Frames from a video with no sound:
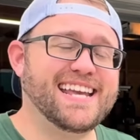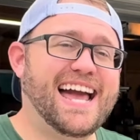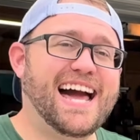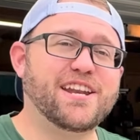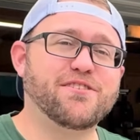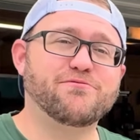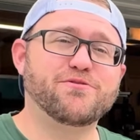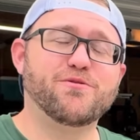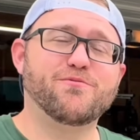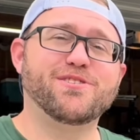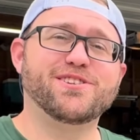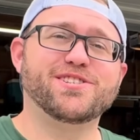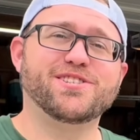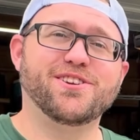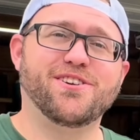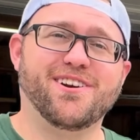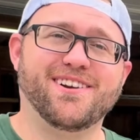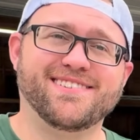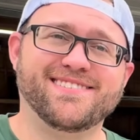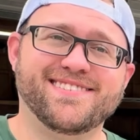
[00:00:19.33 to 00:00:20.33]
I don't know where to
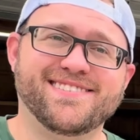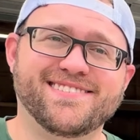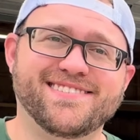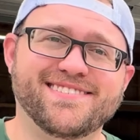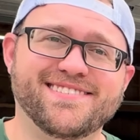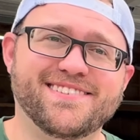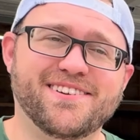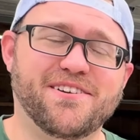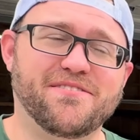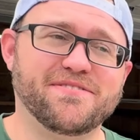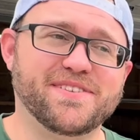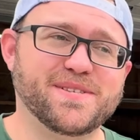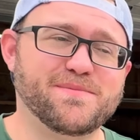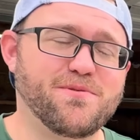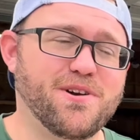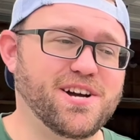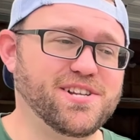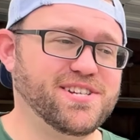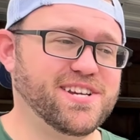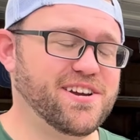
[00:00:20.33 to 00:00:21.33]
start on this
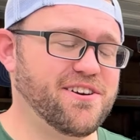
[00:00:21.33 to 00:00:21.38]
project